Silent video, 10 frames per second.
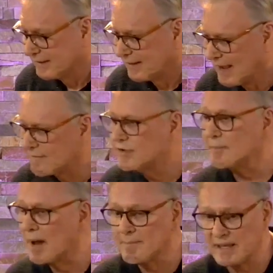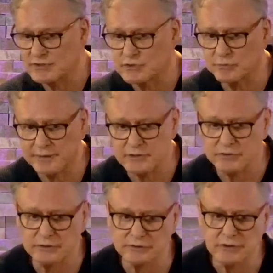I've done my best to
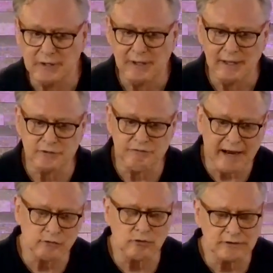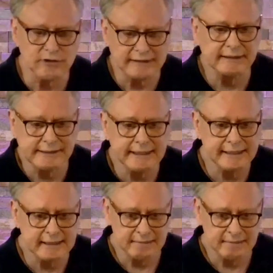research as factual as I can get it.